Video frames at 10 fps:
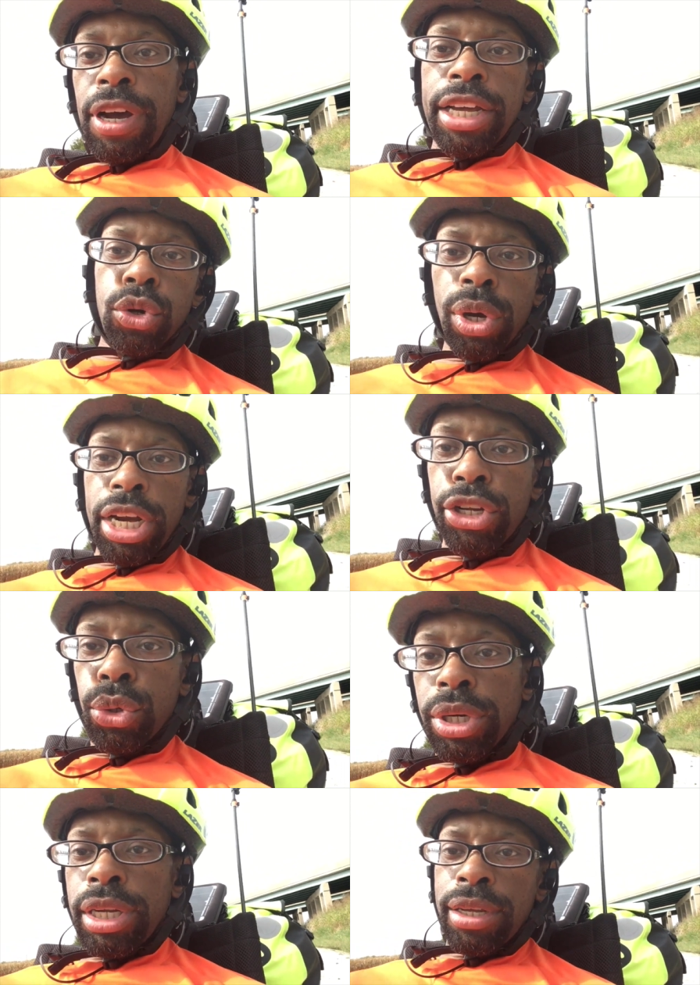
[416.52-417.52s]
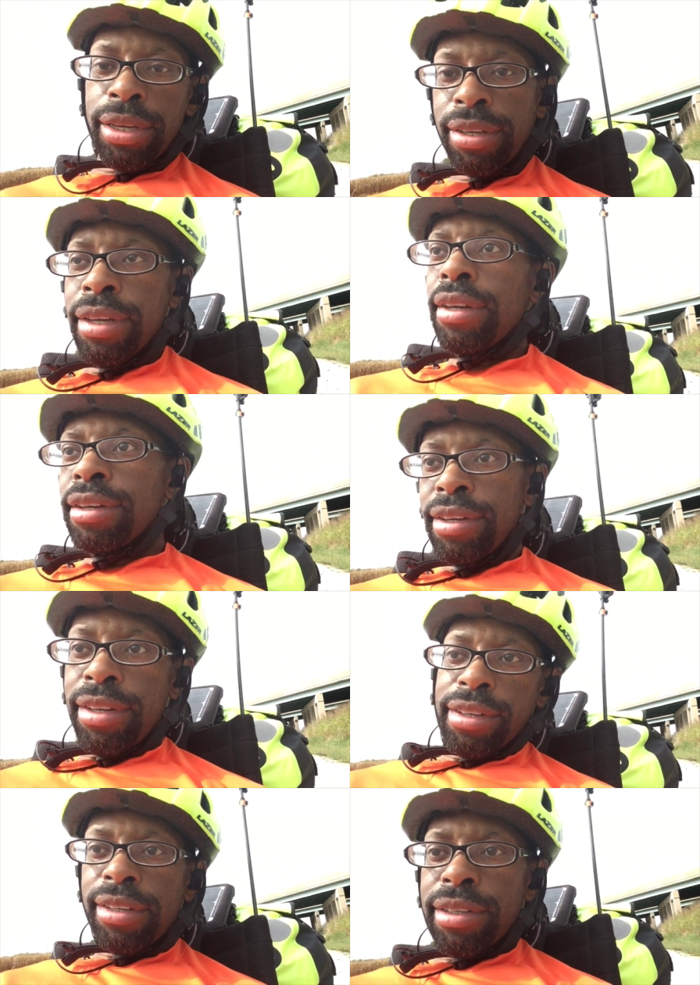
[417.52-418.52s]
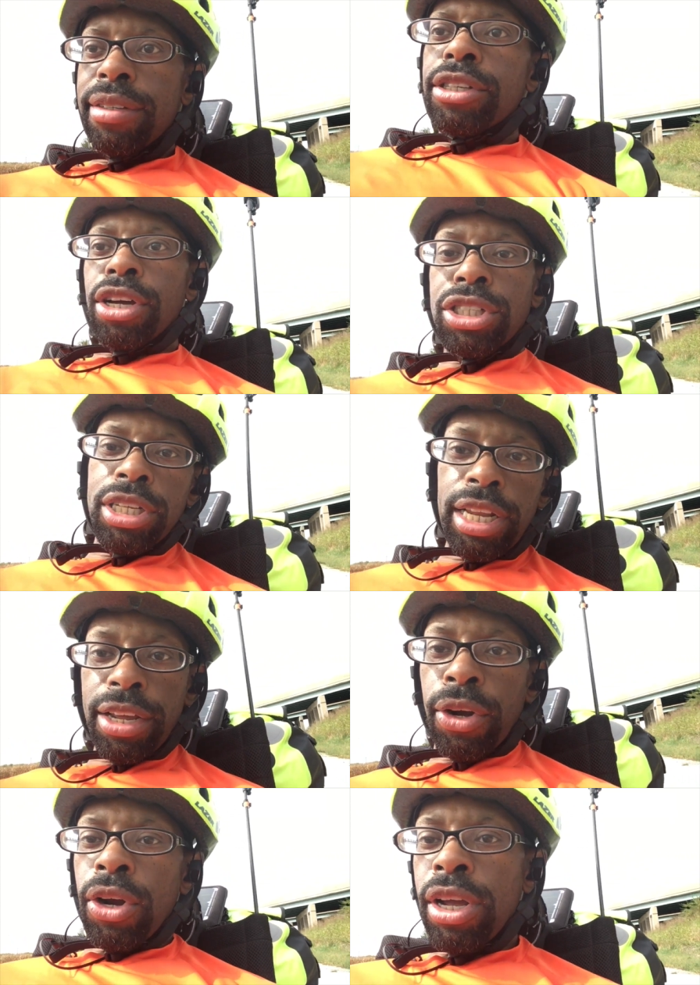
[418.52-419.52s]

Find a way to do it. Talk to you later.